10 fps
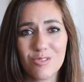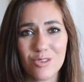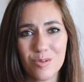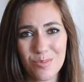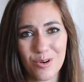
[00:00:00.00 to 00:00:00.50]

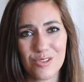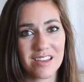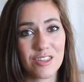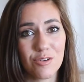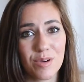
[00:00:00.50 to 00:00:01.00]
so
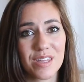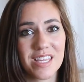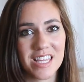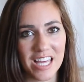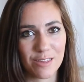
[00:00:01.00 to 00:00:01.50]
important to a
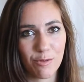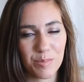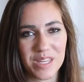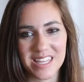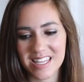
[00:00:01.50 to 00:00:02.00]
successful
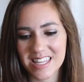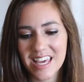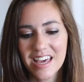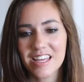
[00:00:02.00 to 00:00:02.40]
business.